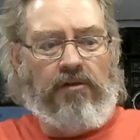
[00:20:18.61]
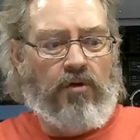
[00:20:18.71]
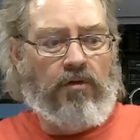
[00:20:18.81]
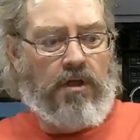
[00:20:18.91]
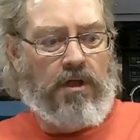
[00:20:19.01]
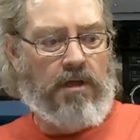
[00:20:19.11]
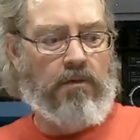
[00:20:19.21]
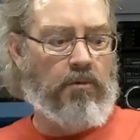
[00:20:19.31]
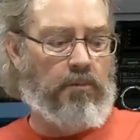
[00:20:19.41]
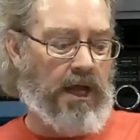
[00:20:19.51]
So
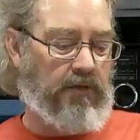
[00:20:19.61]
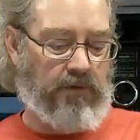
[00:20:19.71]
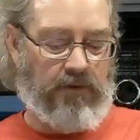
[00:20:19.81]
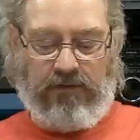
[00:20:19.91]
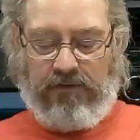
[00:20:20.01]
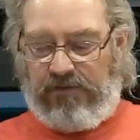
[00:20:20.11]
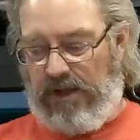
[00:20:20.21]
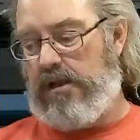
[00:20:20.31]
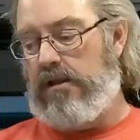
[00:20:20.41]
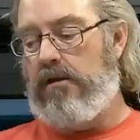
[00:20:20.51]
we're back for the
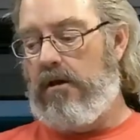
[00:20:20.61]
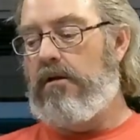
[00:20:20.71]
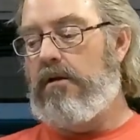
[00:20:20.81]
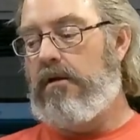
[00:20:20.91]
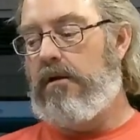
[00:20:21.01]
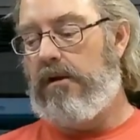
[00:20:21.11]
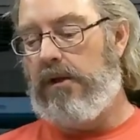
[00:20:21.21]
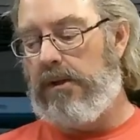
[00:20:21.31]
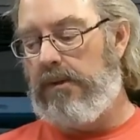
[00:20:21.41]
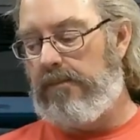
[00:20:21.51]
second dog,
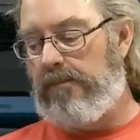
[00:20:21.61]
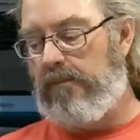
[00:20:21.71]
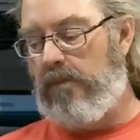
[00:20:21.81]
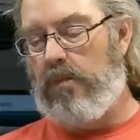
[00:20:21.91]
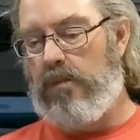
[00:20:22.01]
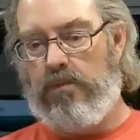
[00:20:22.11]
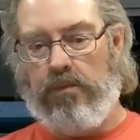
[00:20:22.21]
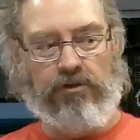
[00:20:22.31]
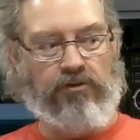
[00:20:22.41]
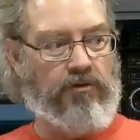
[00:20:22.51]

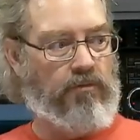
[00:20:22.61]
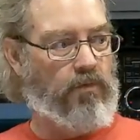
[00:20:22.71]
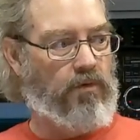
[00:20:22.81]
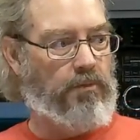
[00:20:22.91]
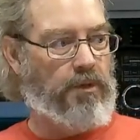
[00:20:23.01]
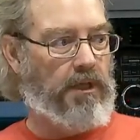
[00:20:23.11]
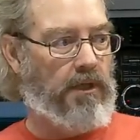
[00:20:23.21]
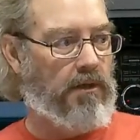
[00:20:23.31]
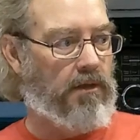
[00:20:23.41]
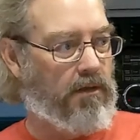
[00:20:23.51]
which will
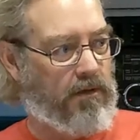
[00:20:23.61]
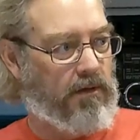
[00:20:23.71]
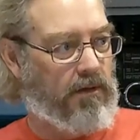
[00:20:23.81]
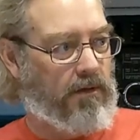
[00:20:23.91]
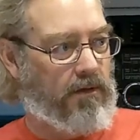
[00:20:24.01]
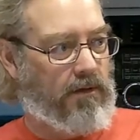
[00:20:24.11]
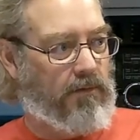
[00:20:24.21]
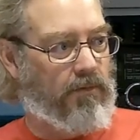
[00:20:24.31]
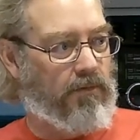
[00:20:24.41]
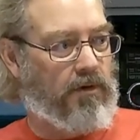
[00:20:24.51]
be,
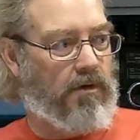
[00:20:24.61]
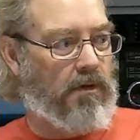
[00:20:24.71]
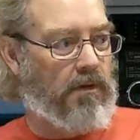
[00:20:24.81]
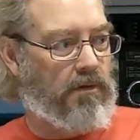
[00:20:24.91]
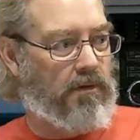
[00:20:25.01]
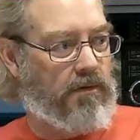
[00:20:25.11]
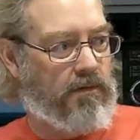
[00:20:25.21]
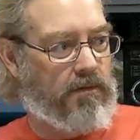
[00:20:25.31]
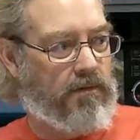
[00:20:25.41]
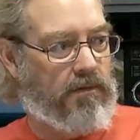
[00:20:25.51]
what we're gonna call it.
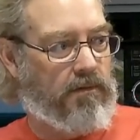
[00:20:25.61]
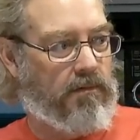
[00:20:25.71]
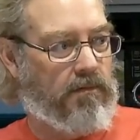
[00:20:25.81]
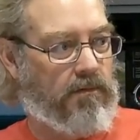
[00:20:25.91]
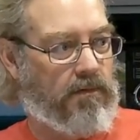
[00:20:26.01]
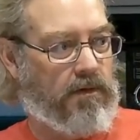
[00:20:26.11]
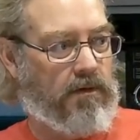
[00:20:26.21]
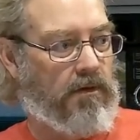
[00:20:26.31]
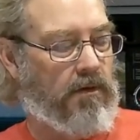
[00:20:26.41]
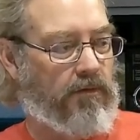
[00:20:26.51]
We're not
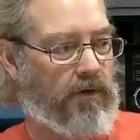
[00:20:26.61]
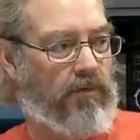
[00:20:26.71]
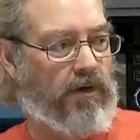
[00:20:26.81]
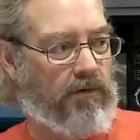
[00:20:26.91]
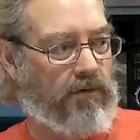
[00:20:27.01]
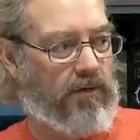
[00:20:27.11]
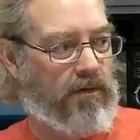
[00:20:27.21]
gonna call it the Great White North.